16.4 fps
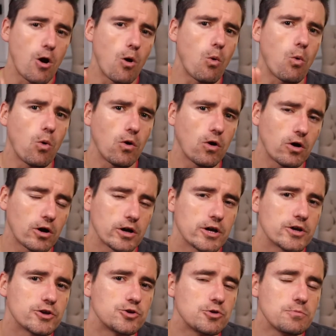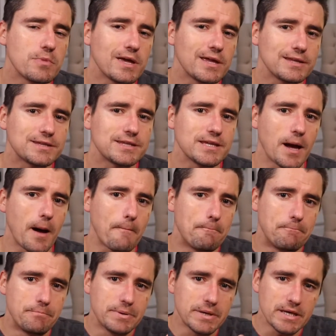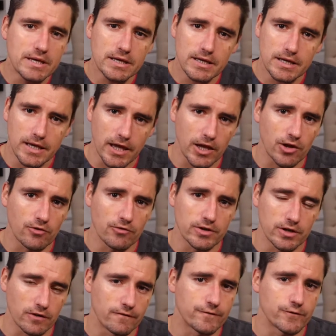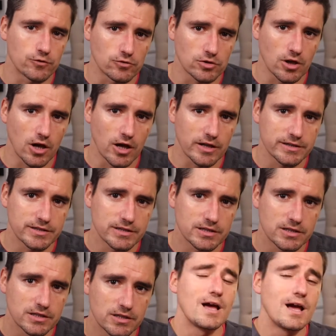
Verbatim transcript: or you may see a big area of fur loss.